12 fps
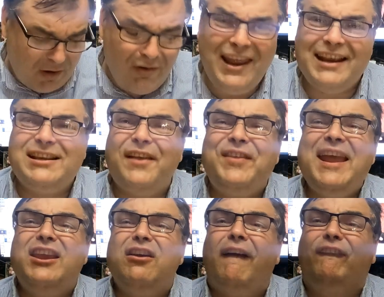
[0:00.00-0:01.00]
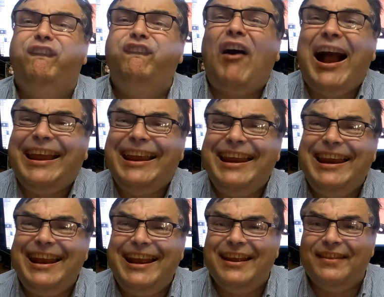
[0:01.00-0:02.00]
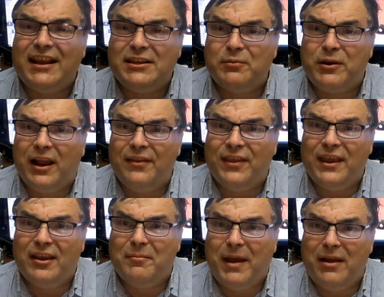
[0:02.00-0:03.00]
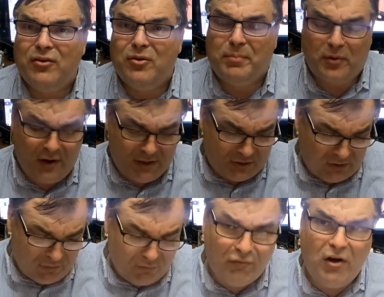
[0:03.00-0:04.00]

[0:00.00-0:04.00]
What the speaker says: Rolex? I think you're a fucking idiot. That's what I think about your points on